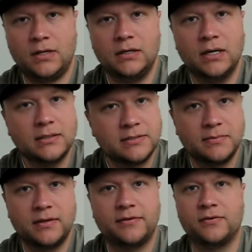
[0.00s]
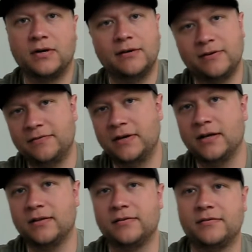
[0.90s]
gunsmiths or
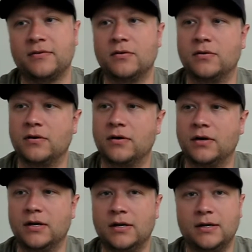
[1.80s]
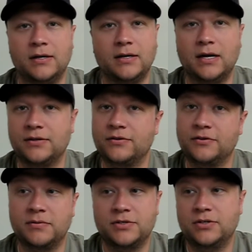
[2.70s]
FFLs or guys who've
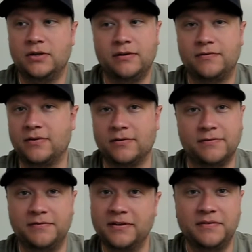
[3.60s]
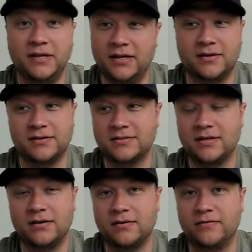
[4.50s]
just been shooting for 50 years.
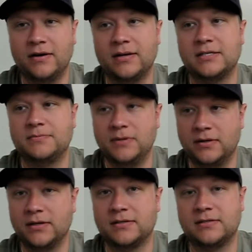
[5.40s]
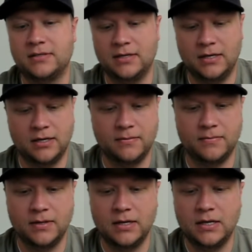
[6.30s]
They're very experienced,
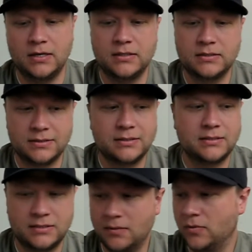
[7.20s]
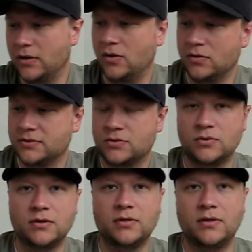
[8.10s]
somewhat old
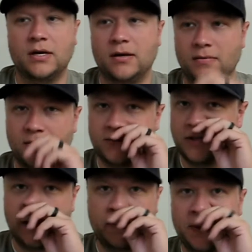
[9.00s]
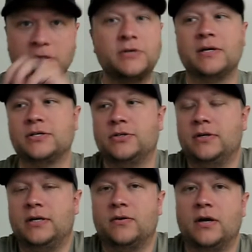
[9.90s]
school. There's a lot of bench rest
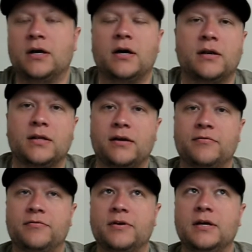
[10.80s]
shooting going on, a lot of